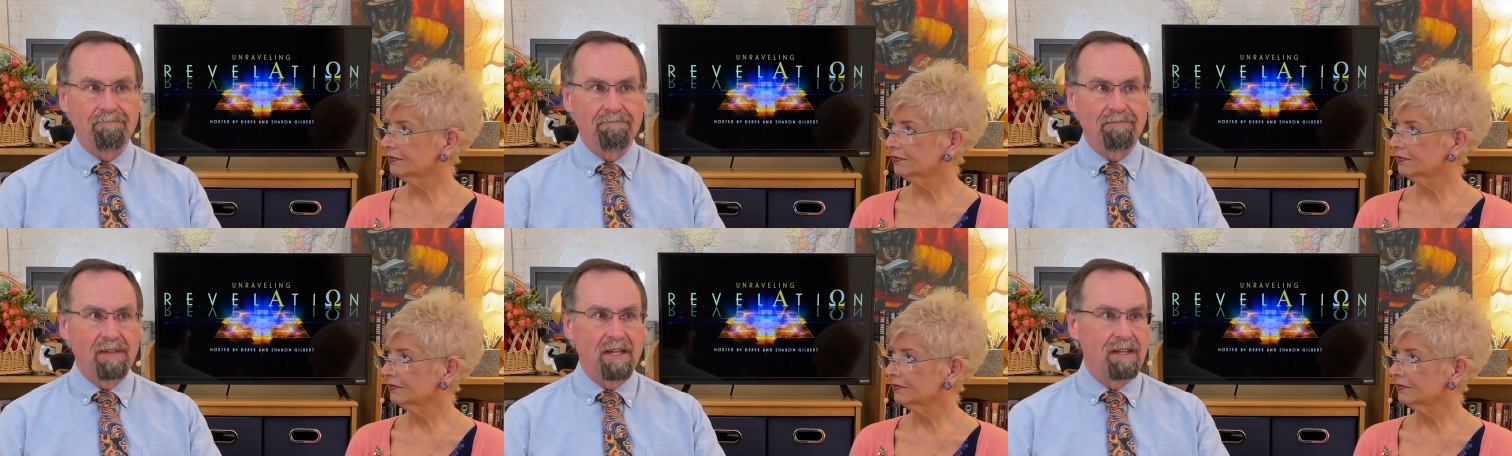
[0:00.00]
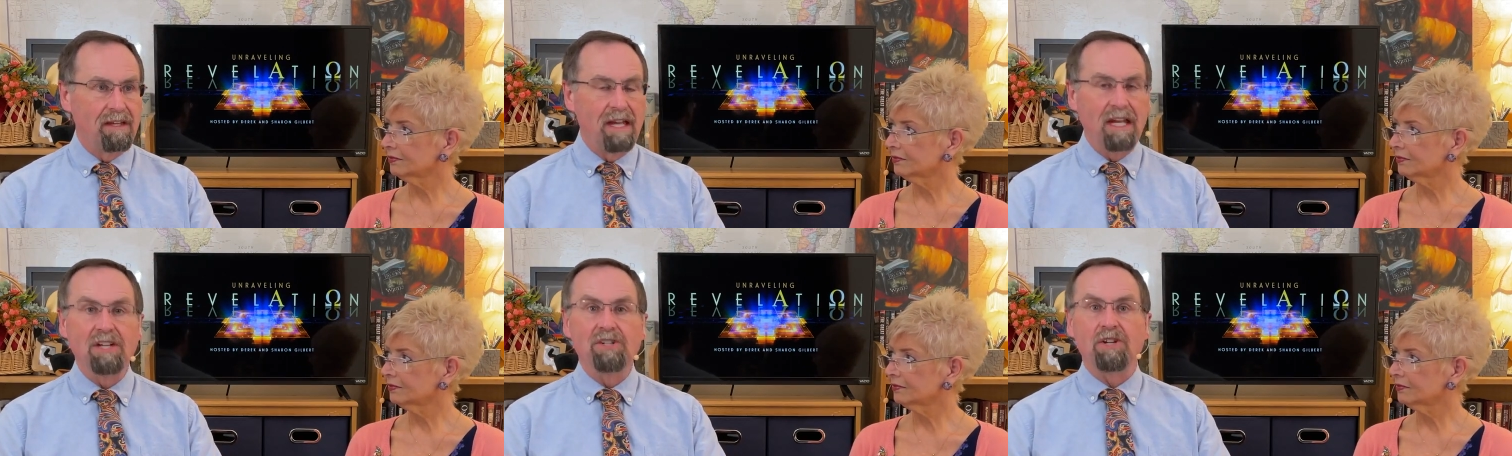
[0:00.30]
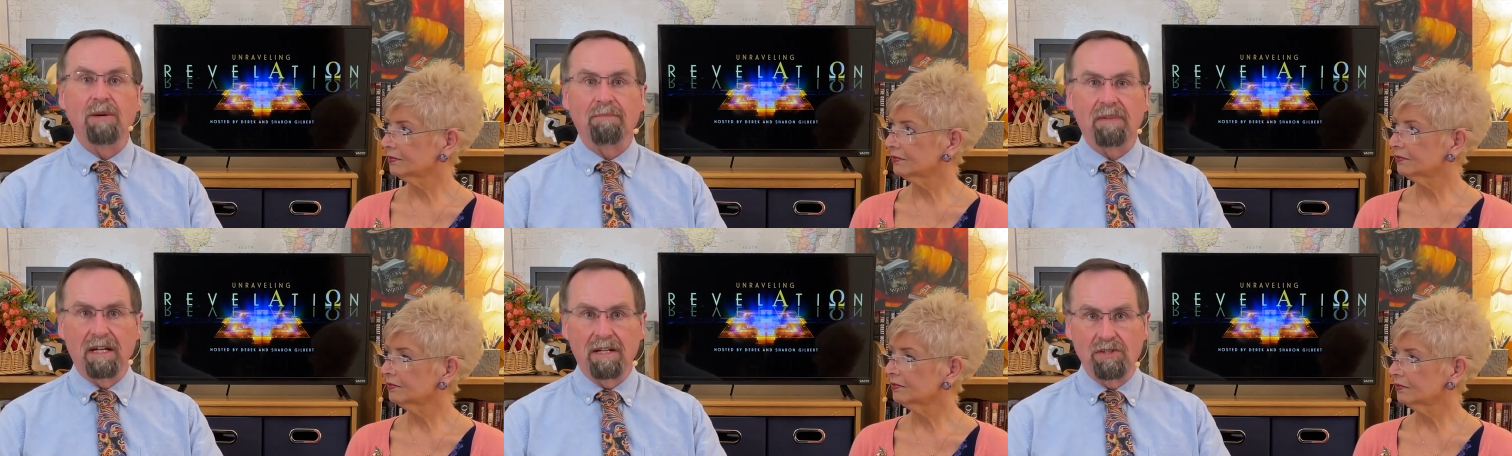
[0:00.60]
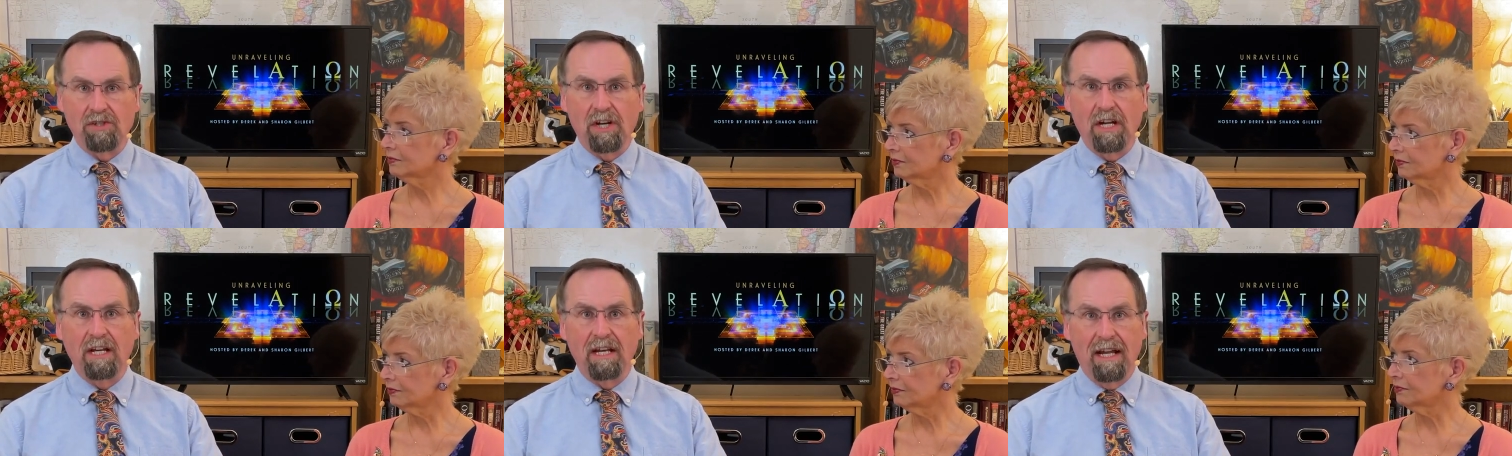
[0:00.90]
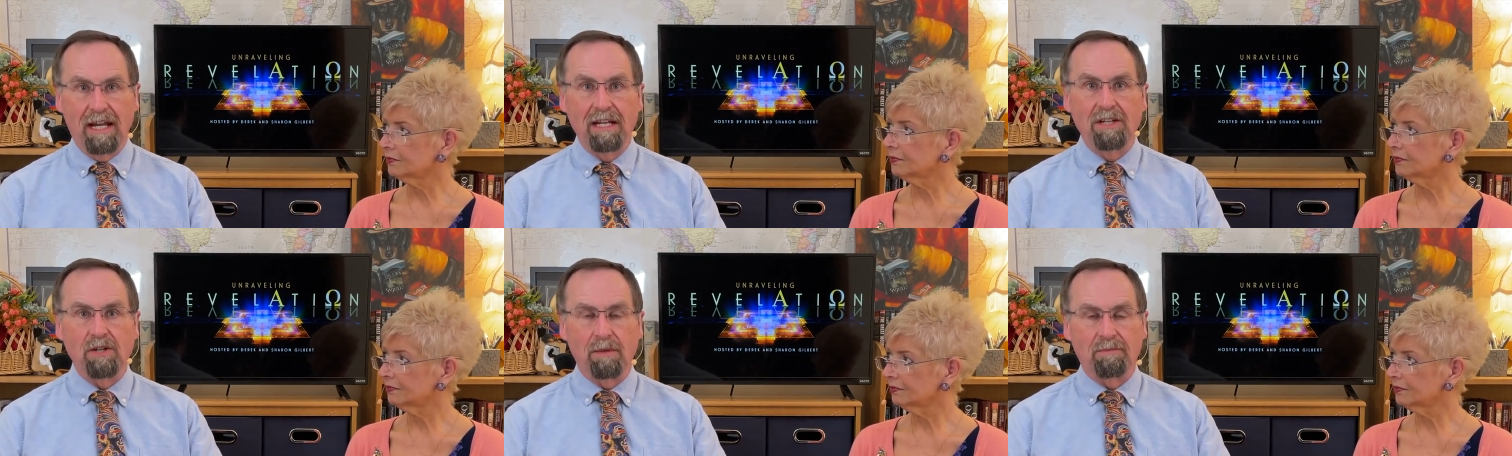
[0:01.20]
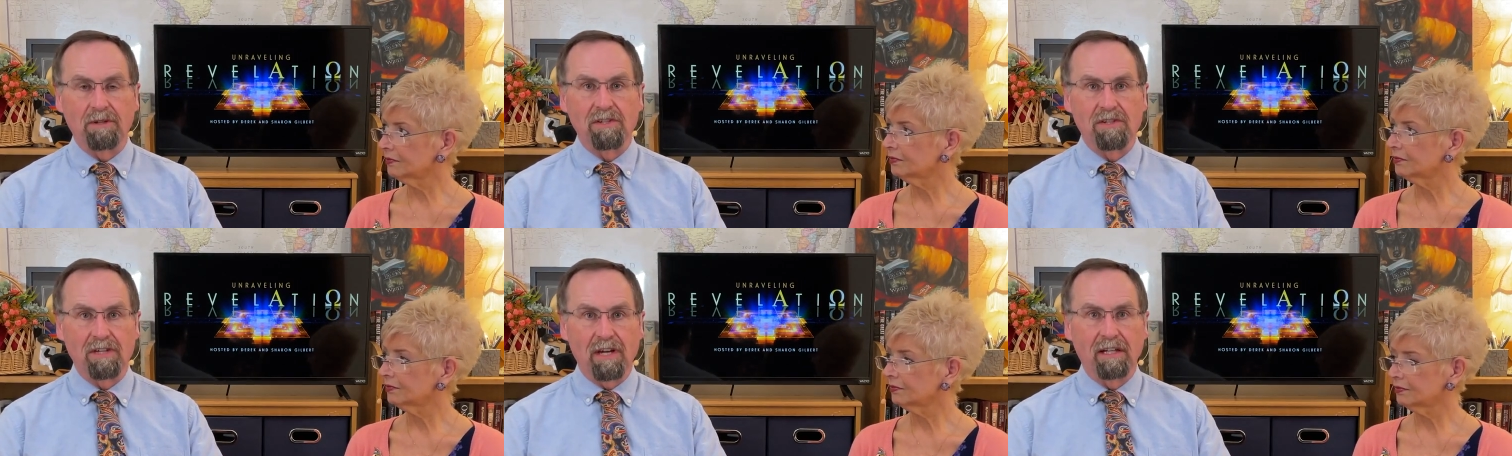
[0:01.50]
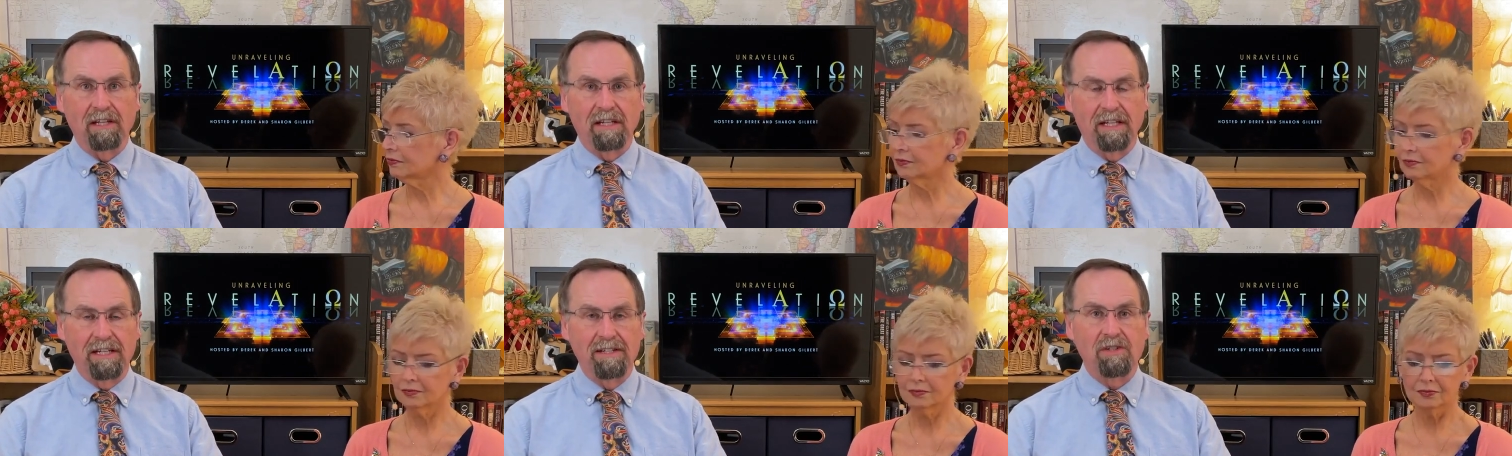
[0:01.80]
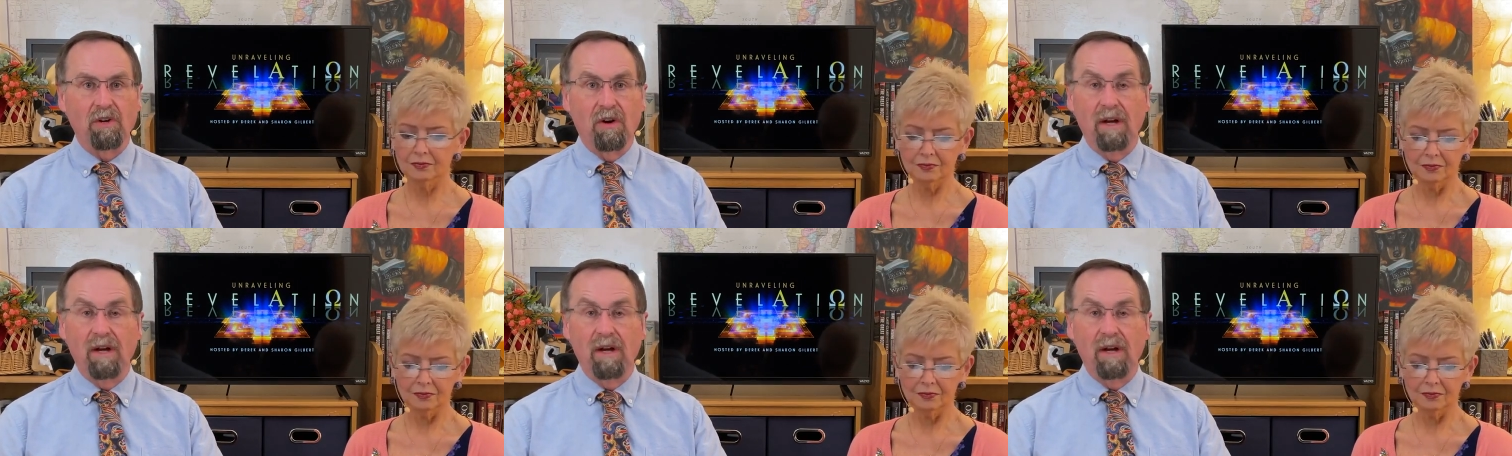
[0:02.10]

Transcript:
Speaker 1: Egypt that mm-hmm. Egypt mm-hmm. is suddenly is